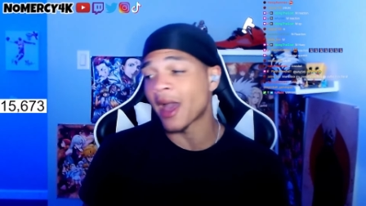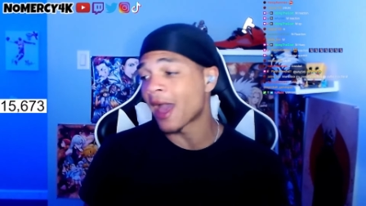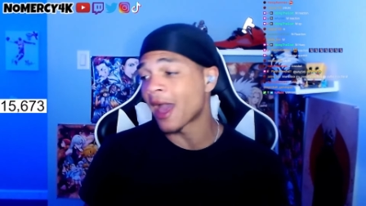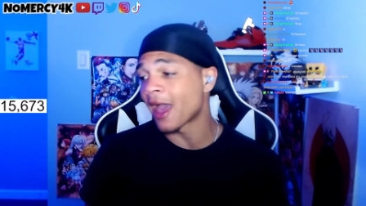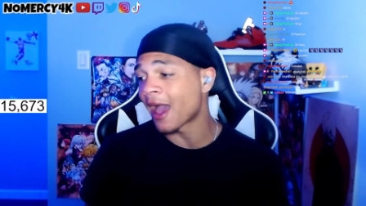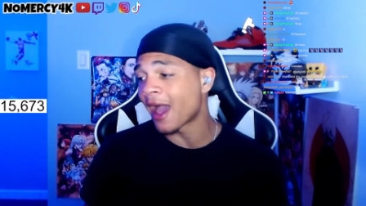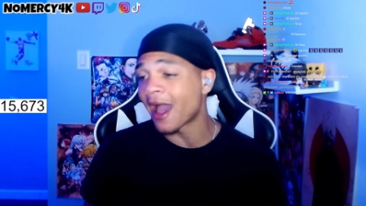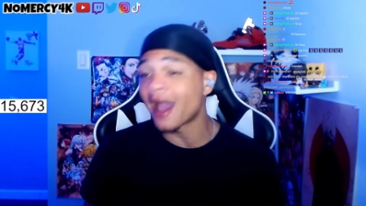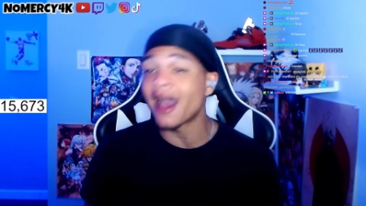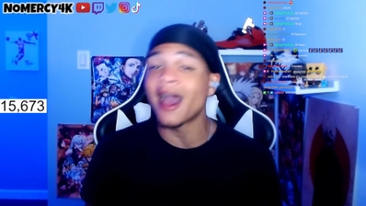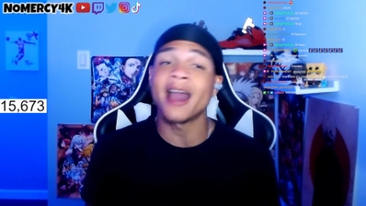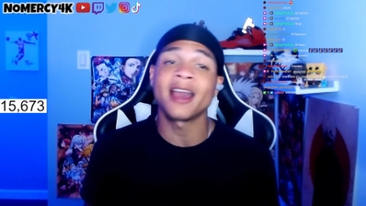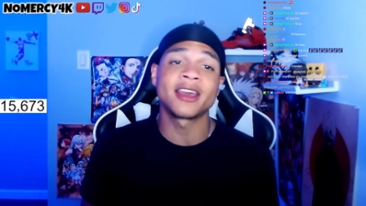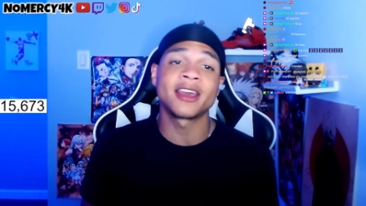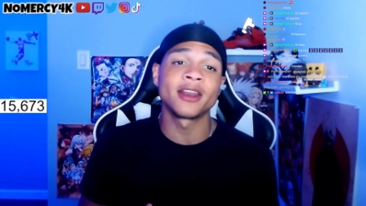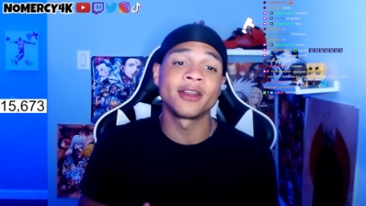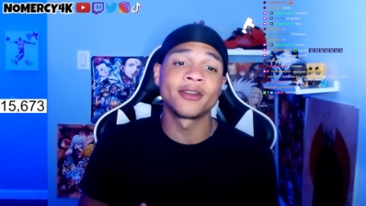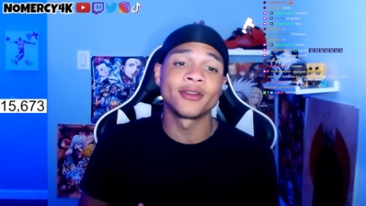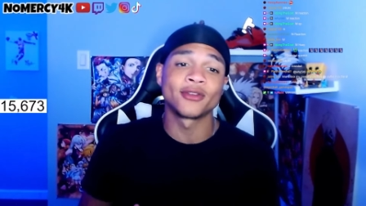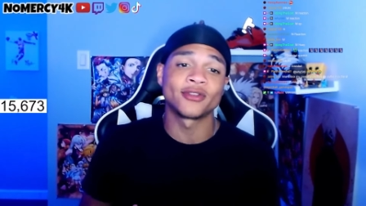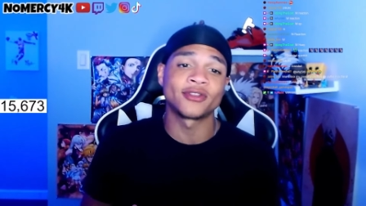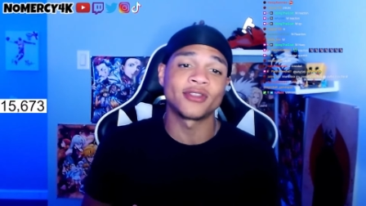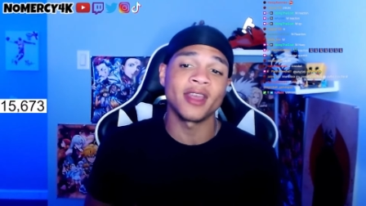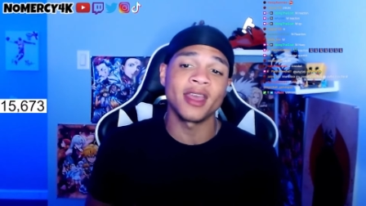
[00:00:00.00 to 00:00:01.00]
I could
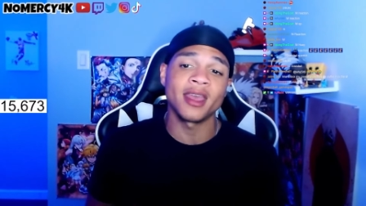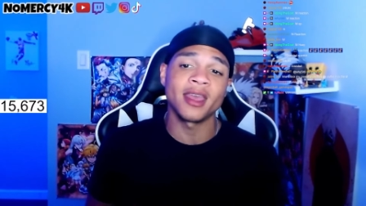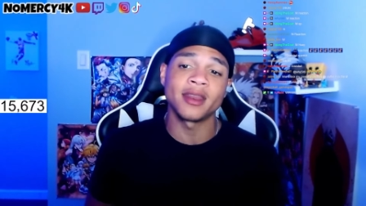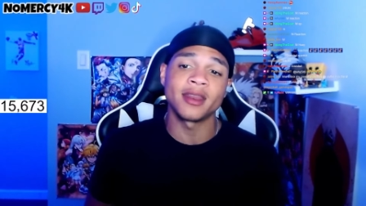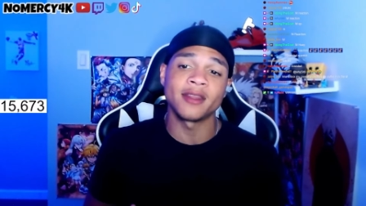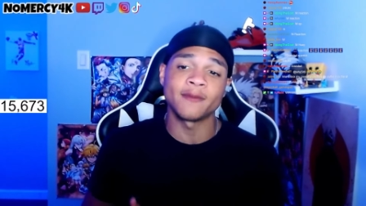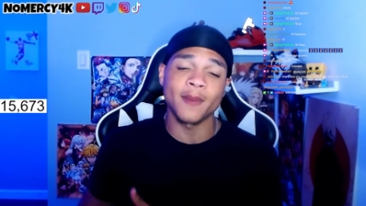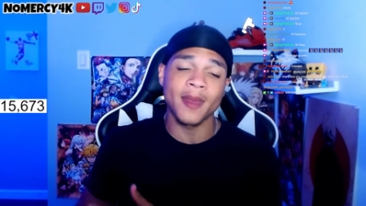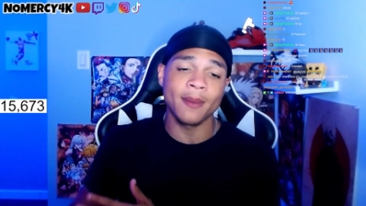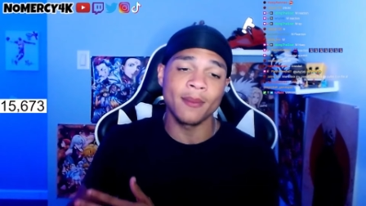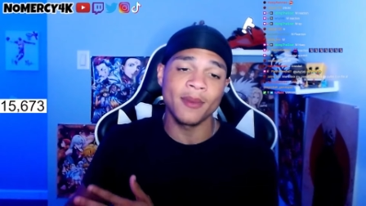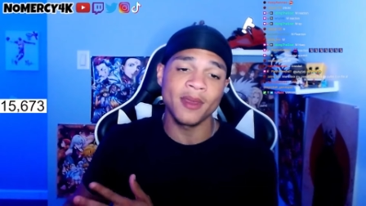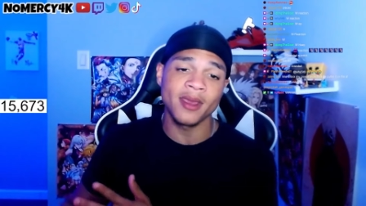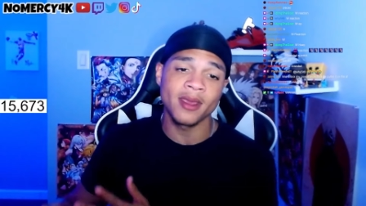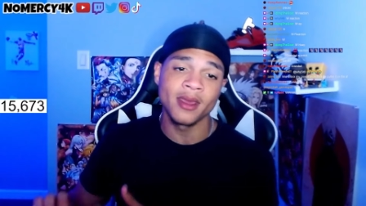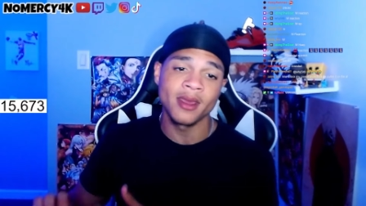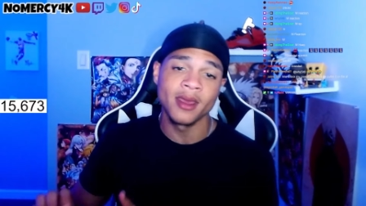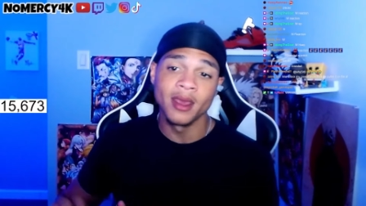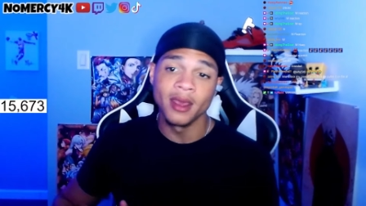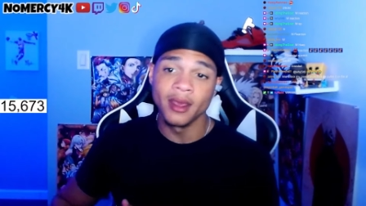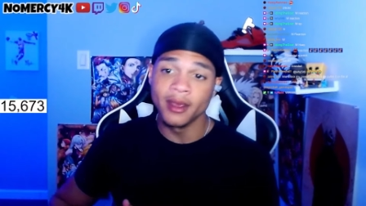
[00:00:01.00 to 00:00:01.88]
understand if maybe